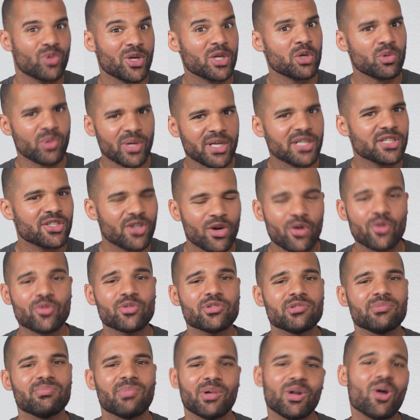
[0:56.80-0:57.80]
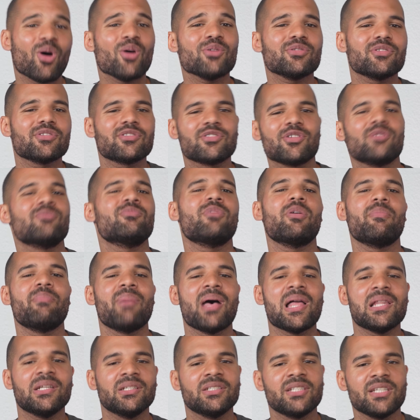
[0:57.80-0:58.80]
ringtones, but also some
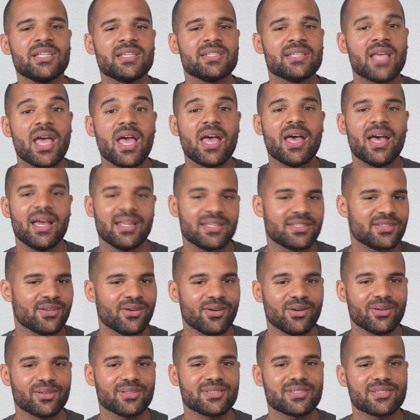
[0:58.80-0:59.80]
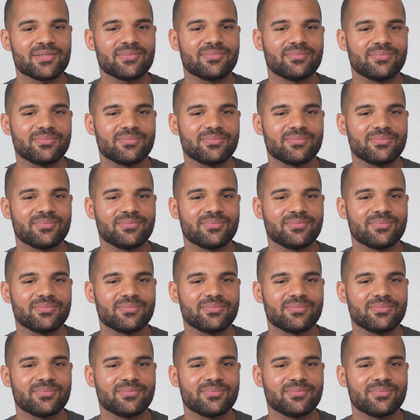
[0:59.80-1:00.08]
melodies and songs.